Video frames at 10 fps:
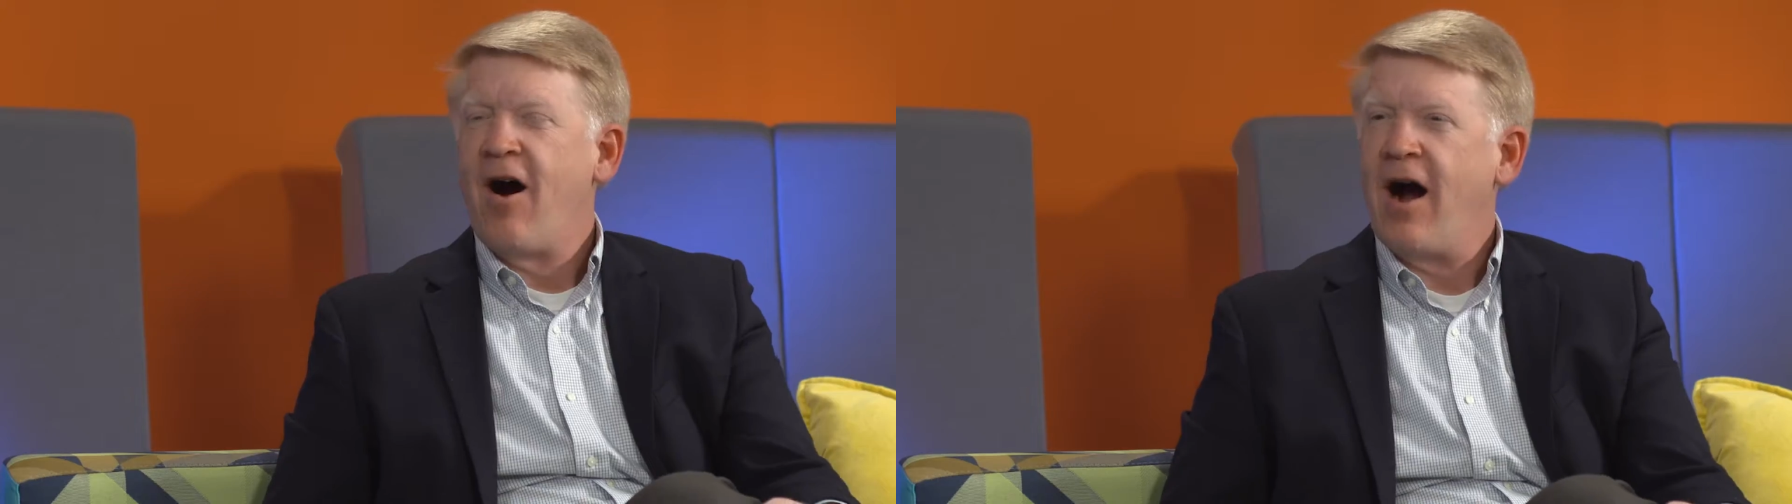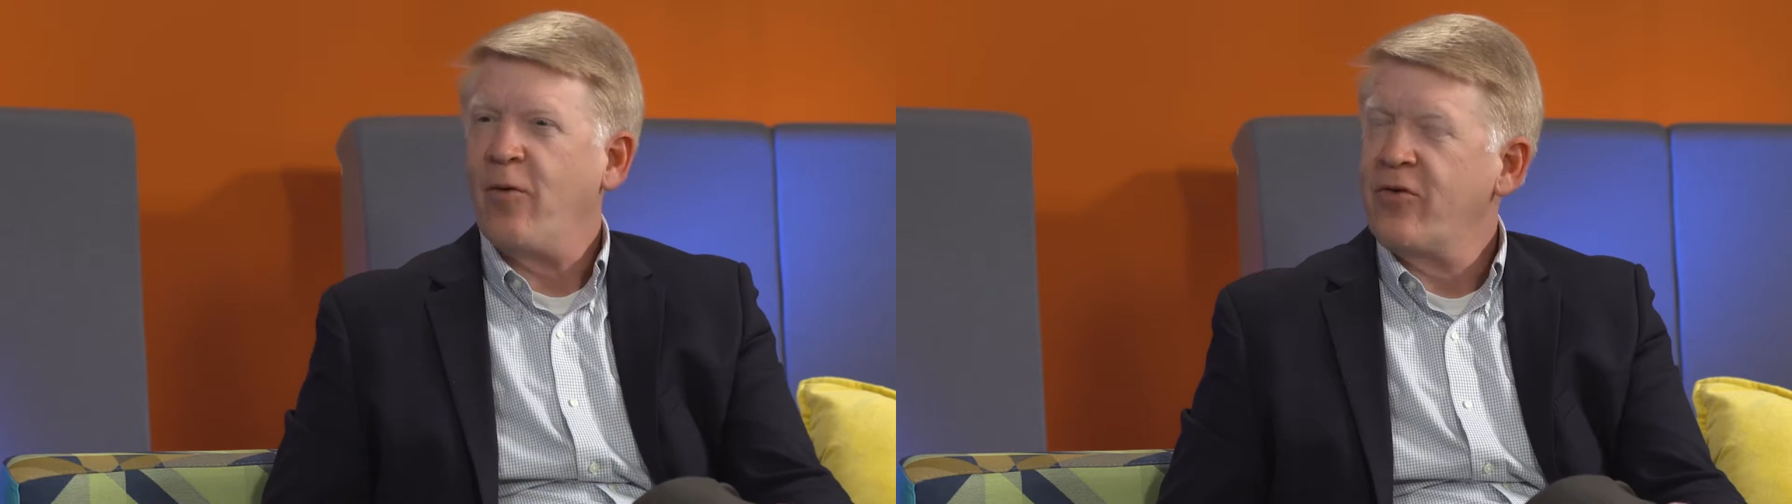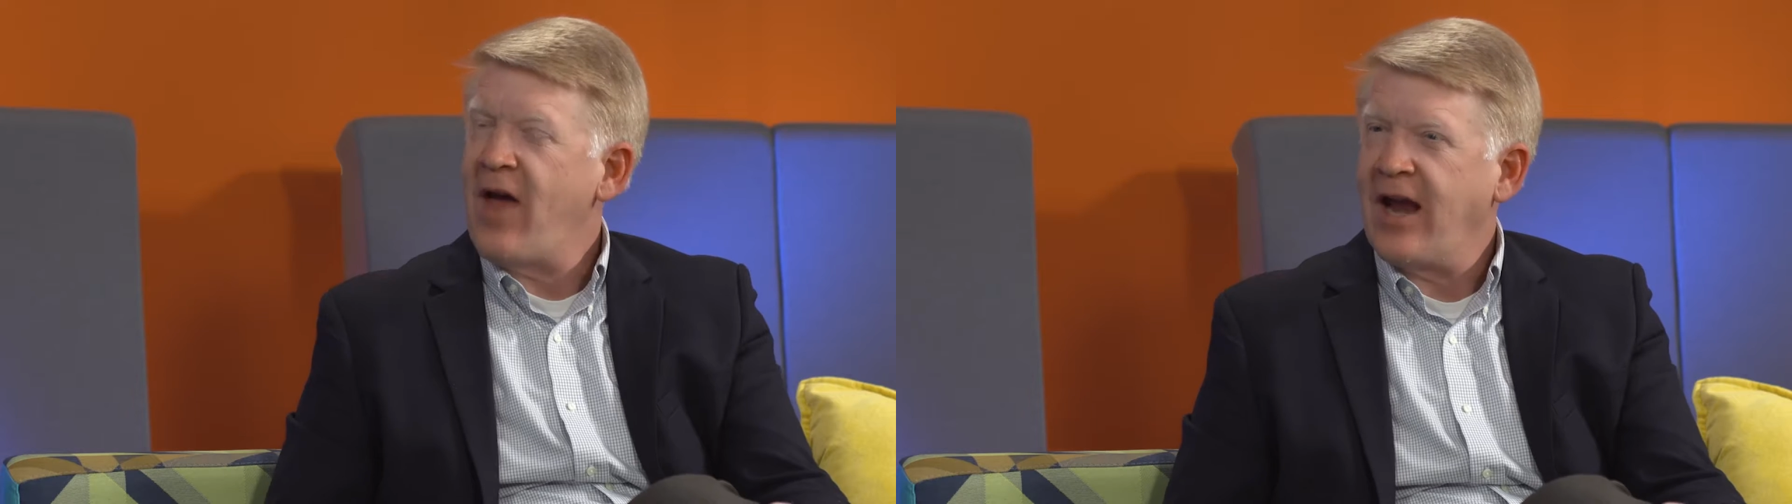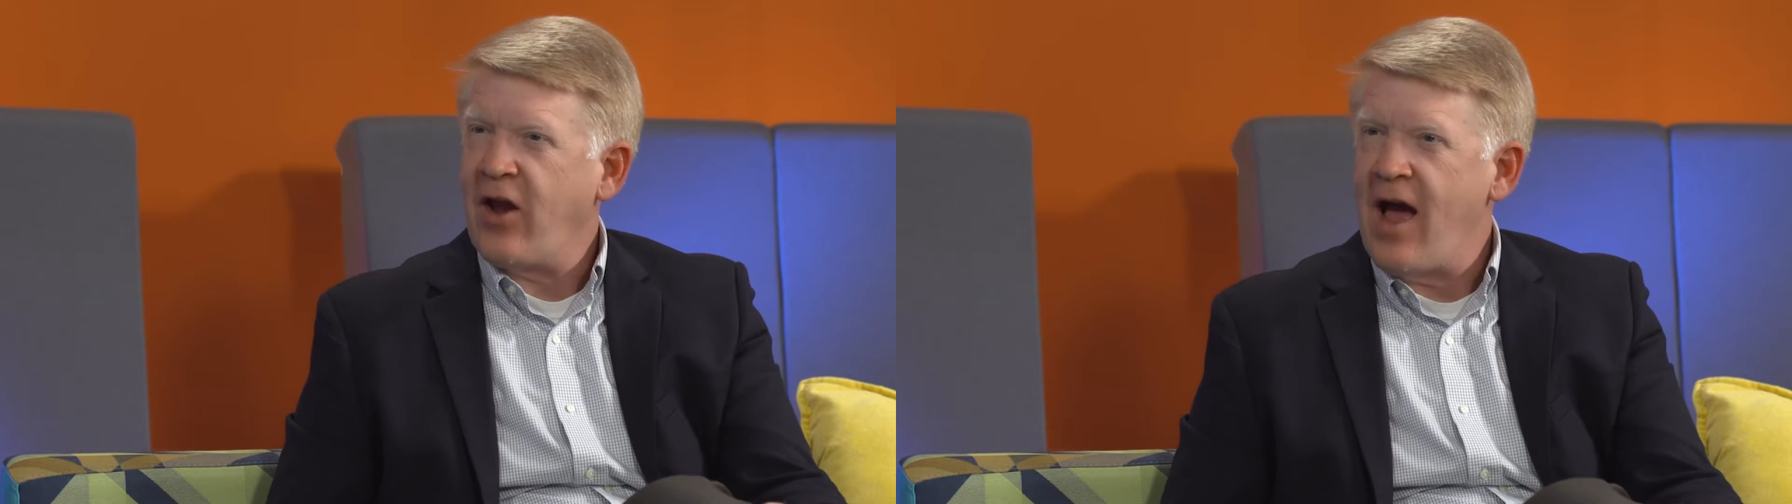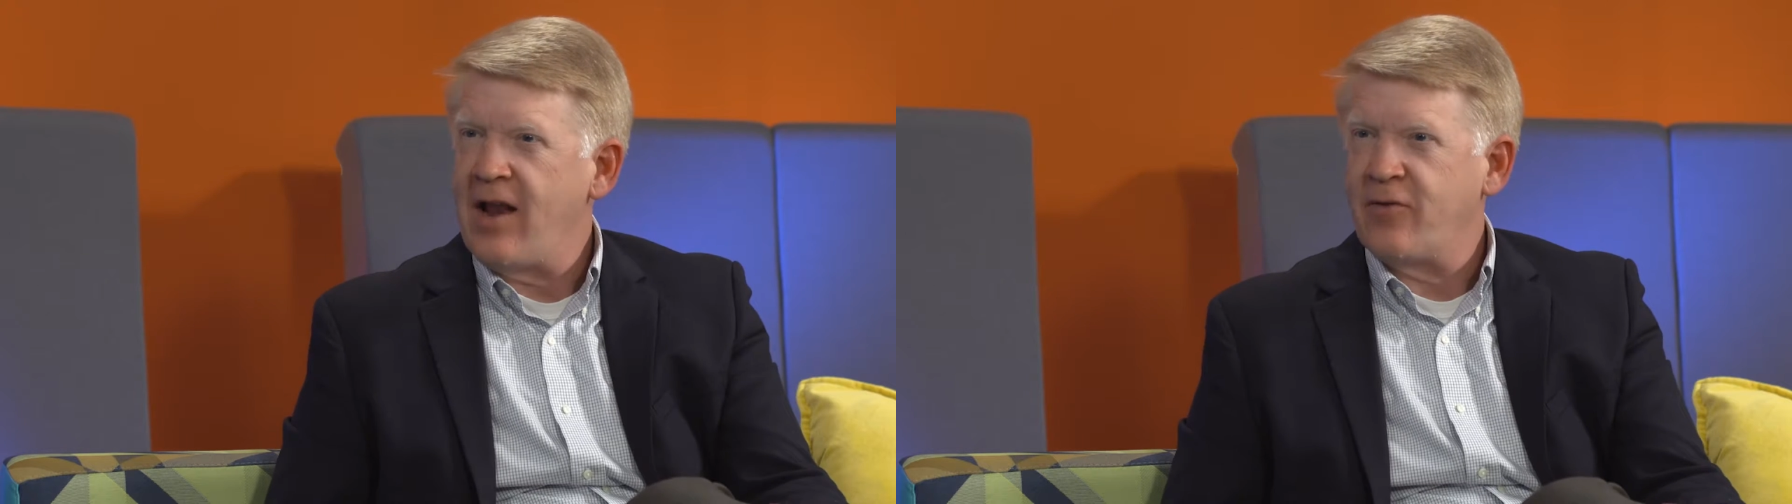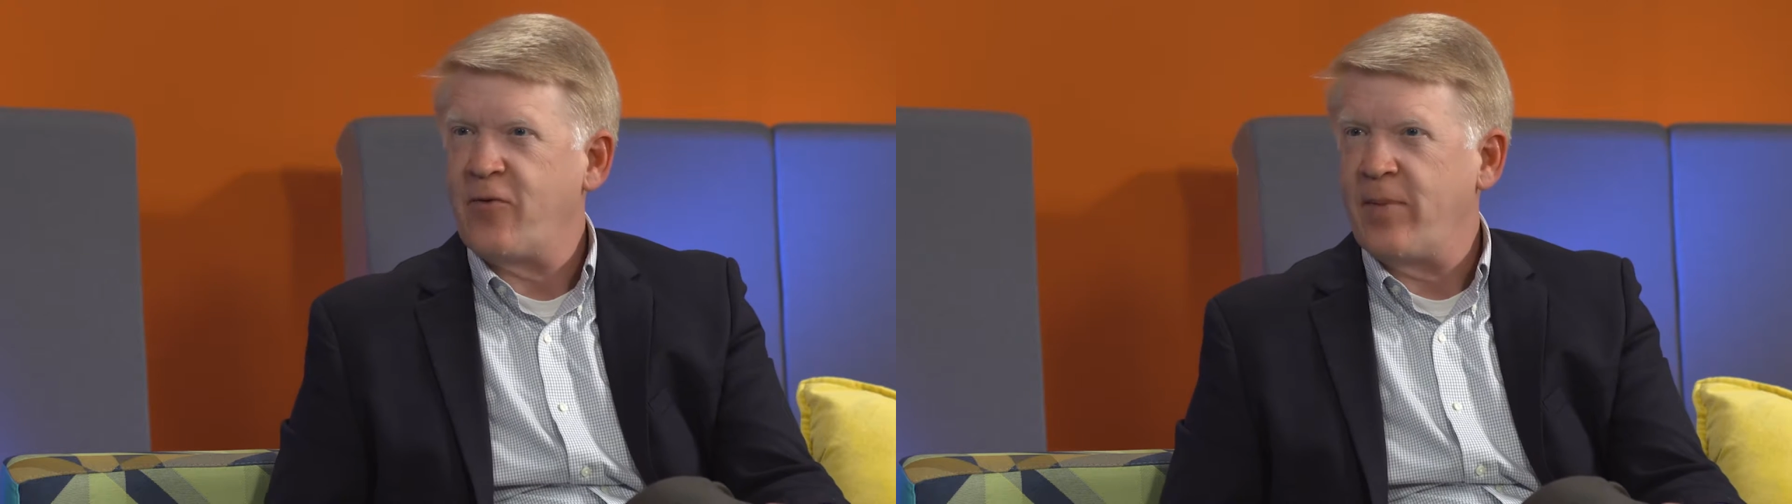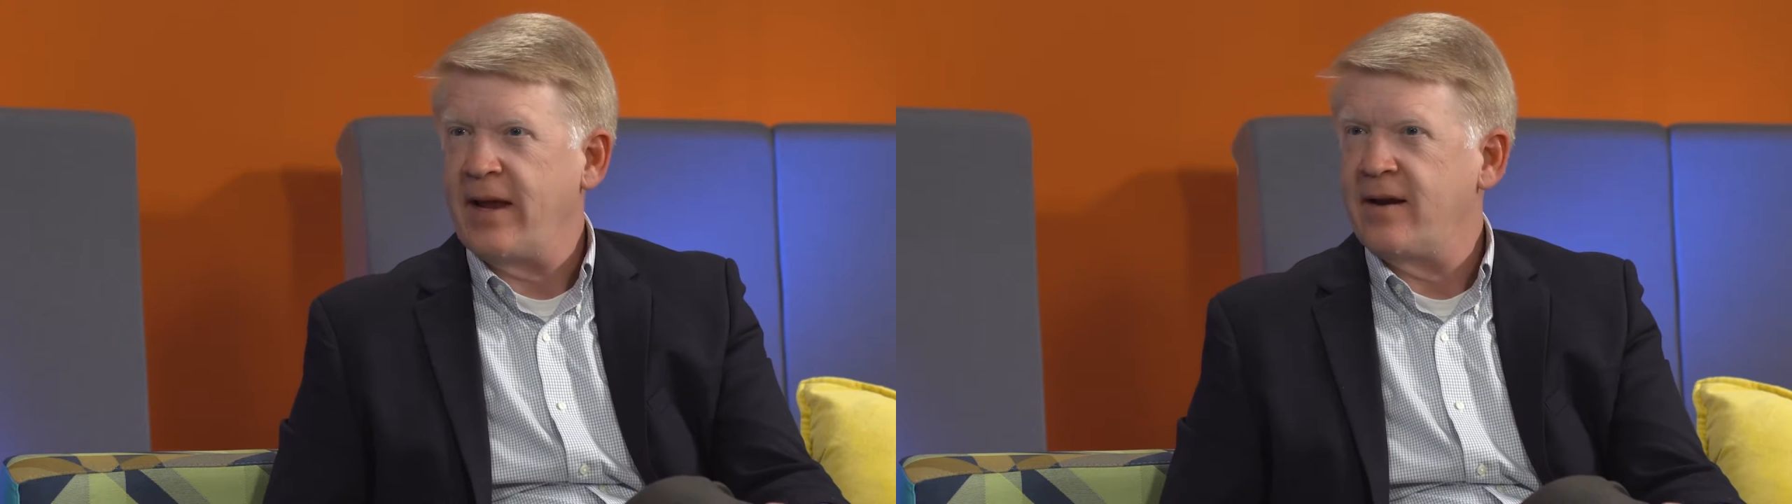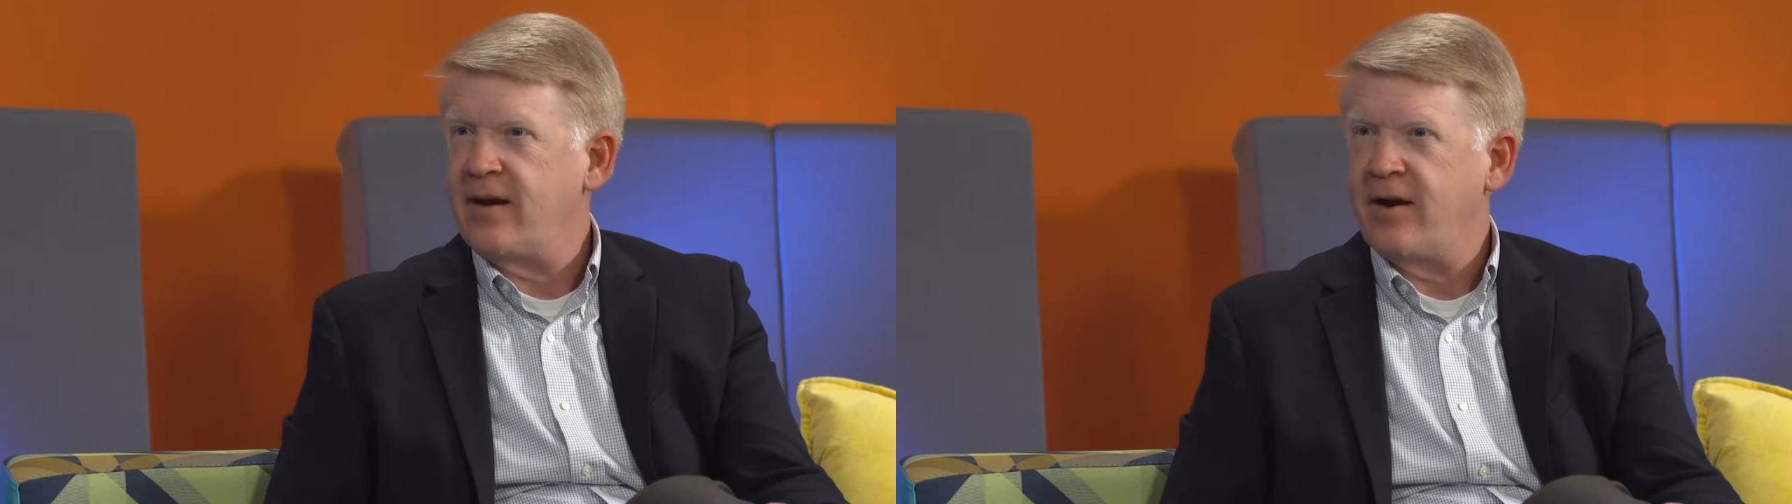All right. Well, thank you, Alan, for
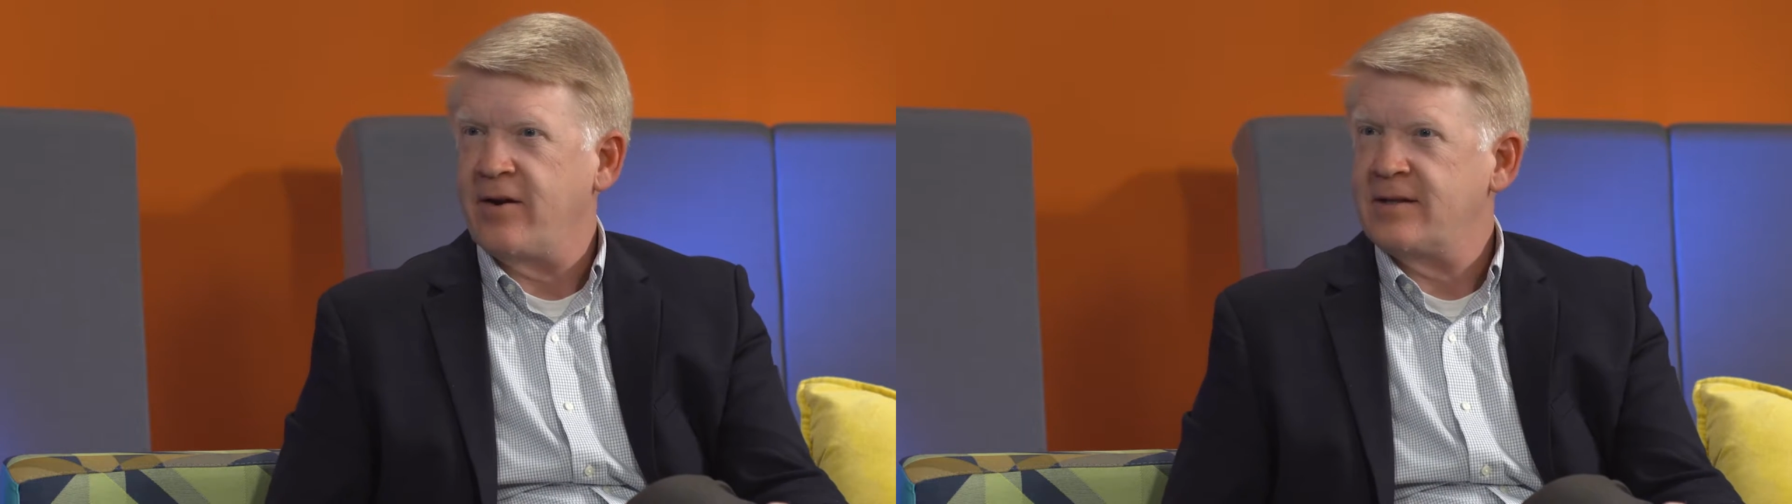being here.